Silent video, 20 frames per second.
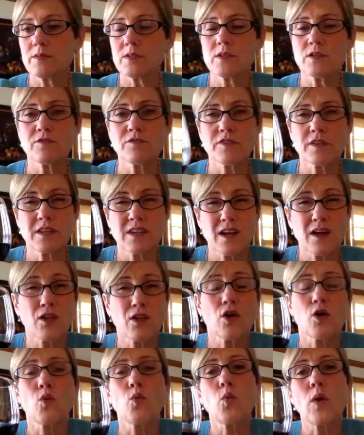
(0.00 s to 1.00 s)

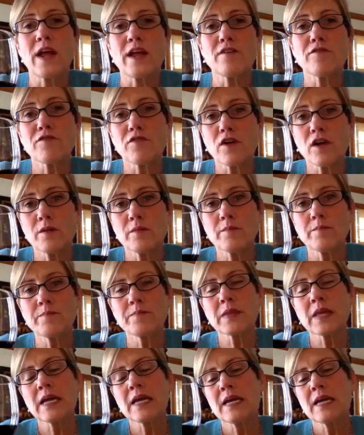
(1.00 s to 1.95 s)
Zinfandel away from,